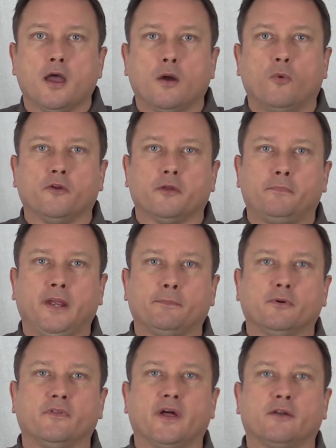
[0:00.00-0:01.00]
And we're the
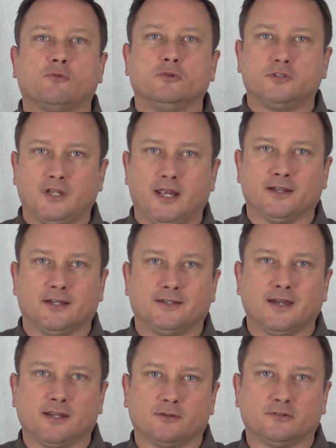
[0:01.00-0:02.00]
people that routinely
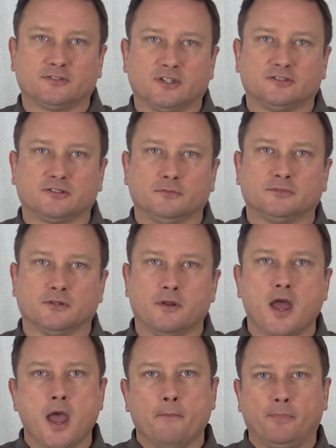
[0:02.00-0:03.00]
take those systems and
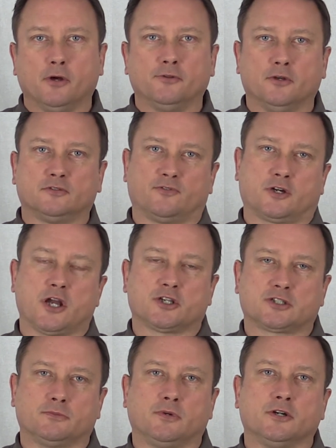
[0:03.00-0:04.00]
build those for
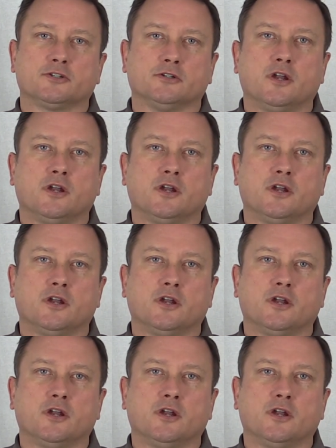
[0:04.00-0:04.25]
customers,